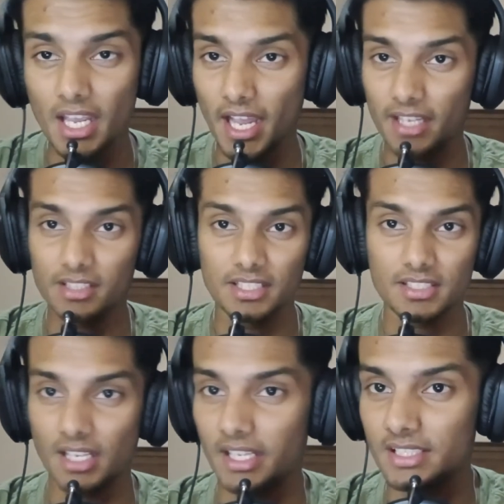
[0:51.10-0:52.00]
at least
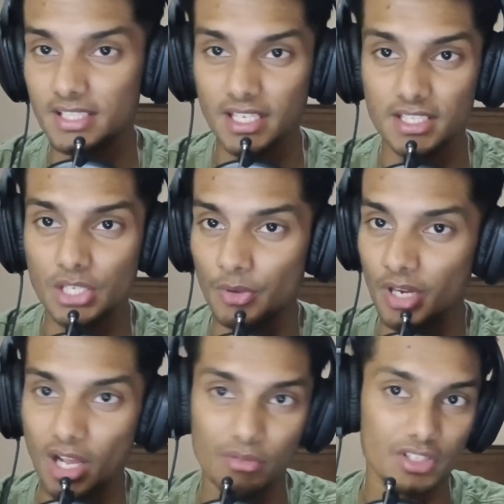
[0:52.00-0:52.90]
like 6, 7
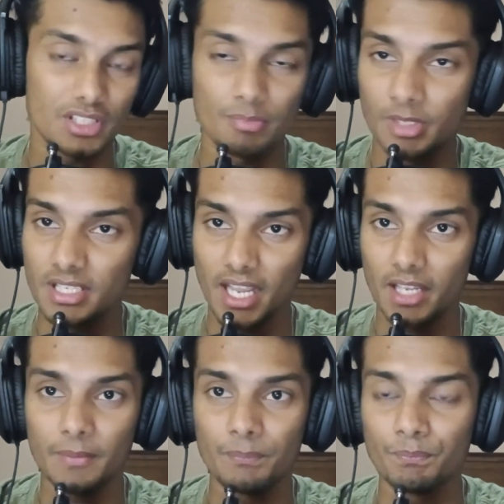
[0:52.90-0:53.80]
hours per
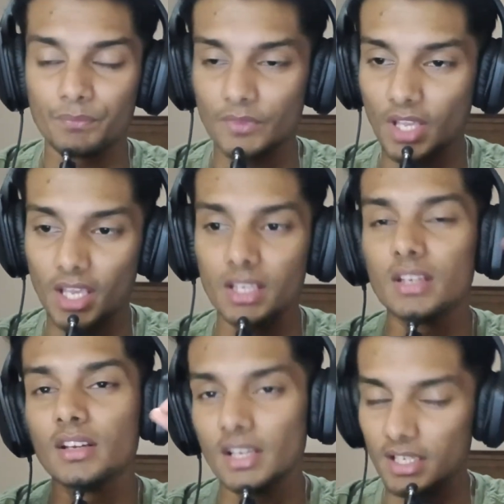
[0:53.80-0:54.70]
day. Okay,
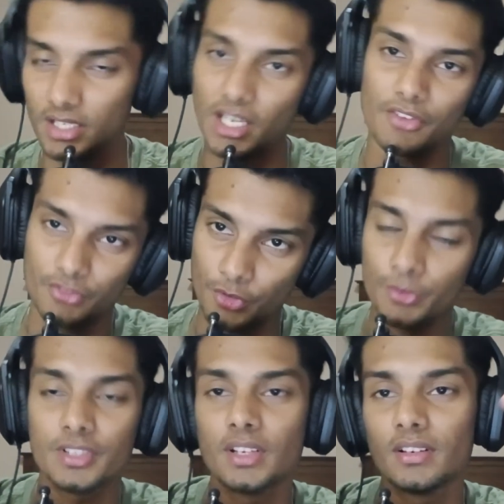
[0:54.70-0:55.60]
yeah, of
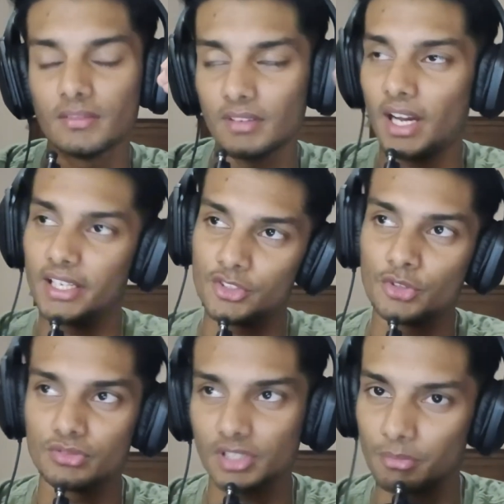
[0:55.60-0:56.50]
course, I
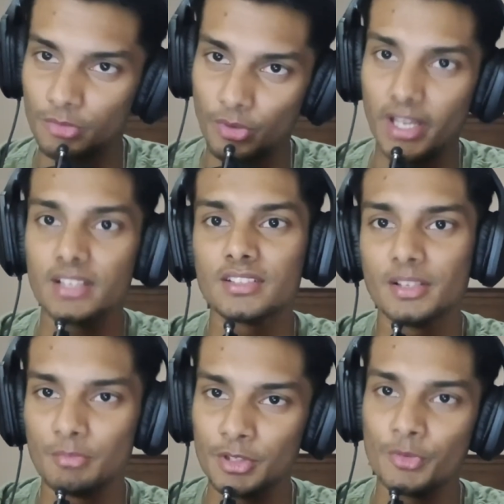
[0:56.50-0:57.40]
took some breaks
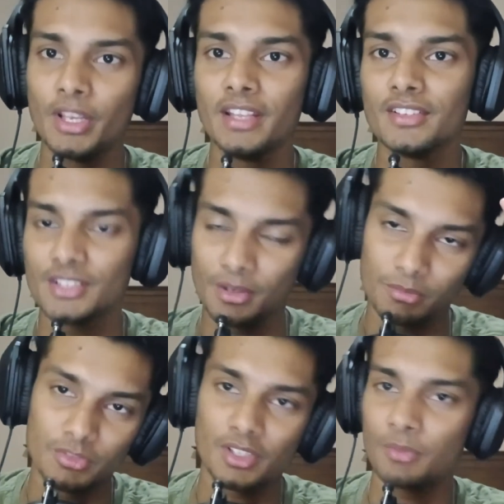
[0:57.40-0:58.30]
in between.
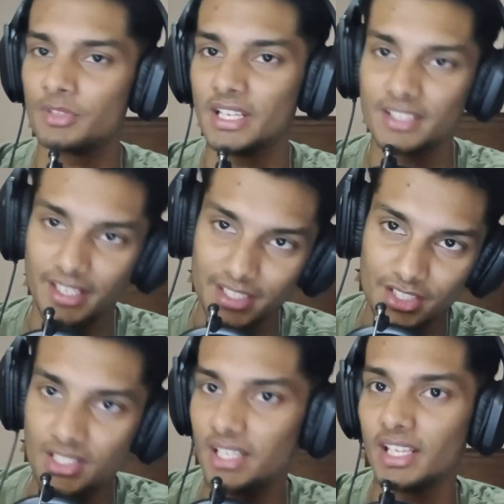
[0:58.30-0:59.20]
Some days I didn't
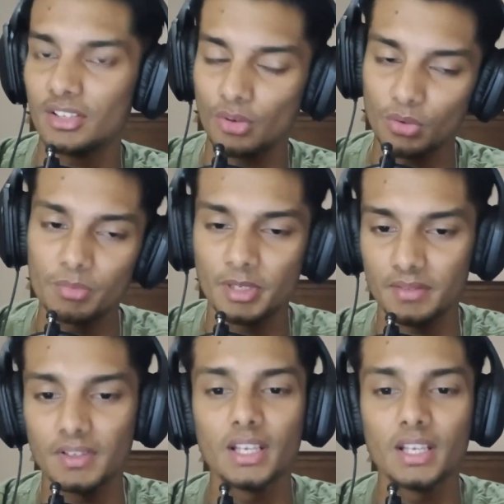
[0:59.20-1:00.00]
study at all, but